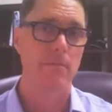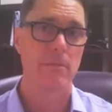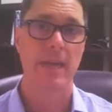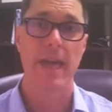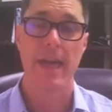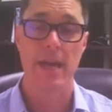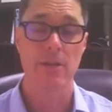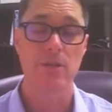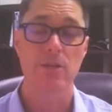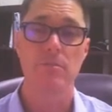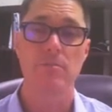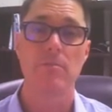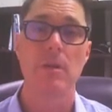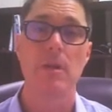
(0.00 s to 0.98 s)

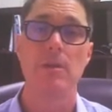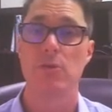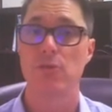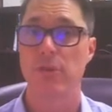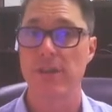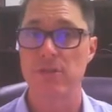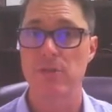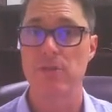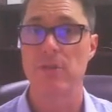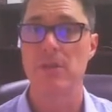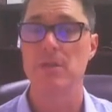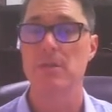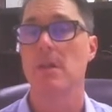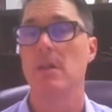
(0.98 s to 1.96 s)
cash,
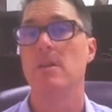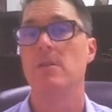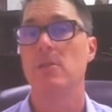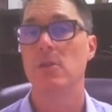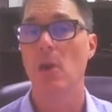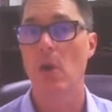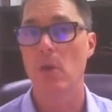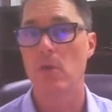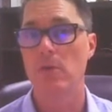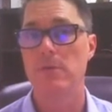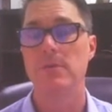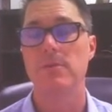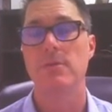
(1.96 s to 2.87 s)
treasuries, gold.